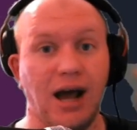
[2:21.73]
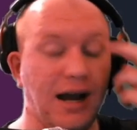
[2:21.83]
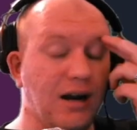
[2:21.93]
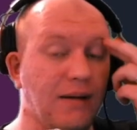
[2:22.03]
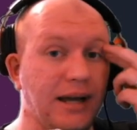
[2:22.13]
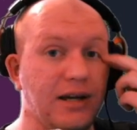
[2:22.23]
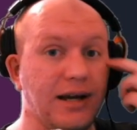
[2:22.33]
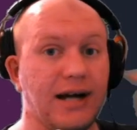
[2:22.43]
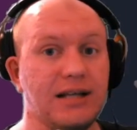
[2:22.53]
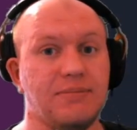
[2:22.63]
I don't know about you
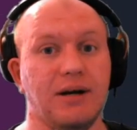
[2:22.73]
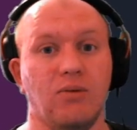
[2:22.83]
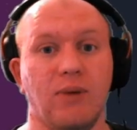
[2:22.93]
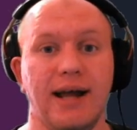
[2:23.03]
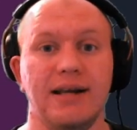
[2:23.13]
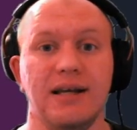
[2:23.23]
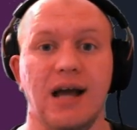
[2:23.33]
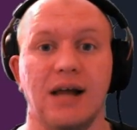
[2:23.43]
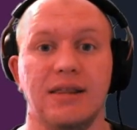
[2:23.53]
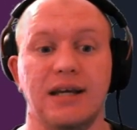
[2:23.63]
guys, but when
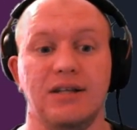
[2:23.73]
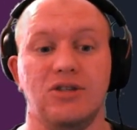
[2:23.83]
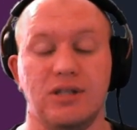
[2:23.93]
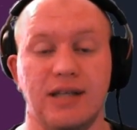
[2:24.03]
the